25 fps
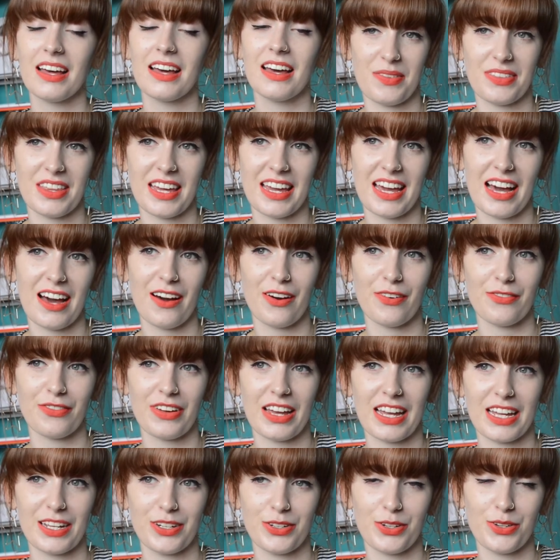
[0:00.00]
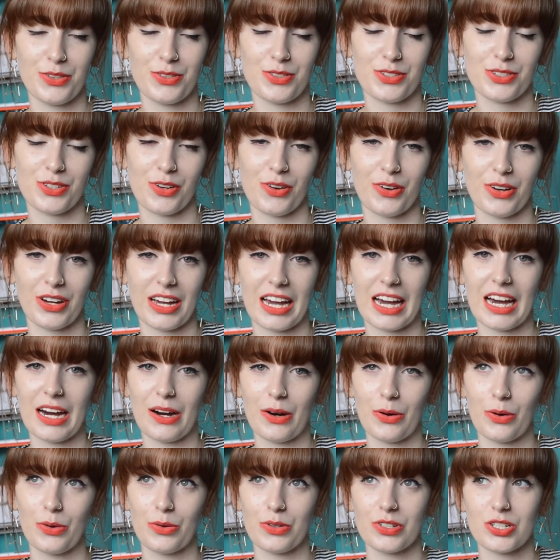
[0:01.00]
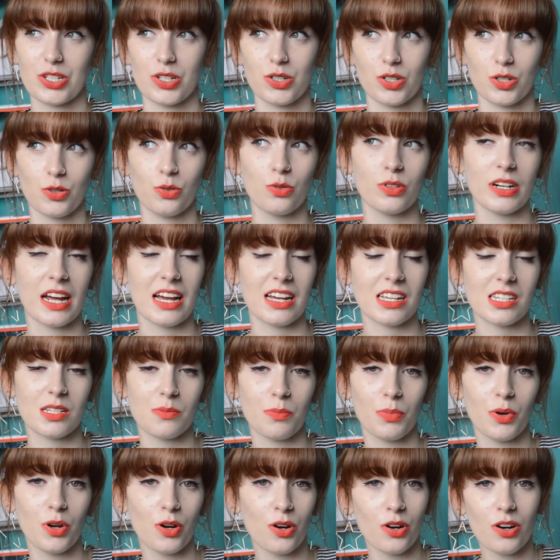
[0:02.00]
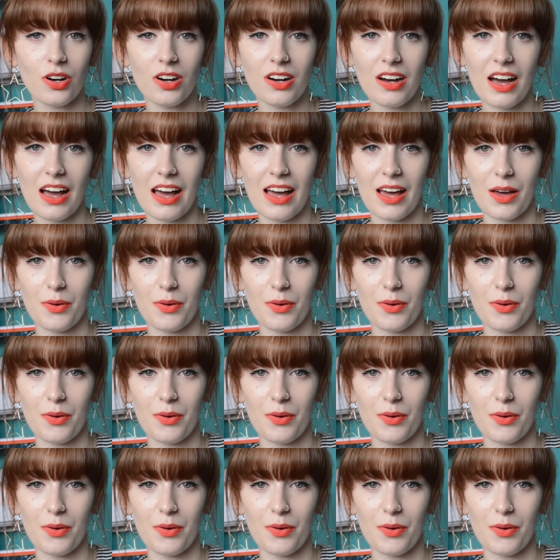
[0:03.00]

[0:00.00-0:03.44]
They have a new song out called Explore,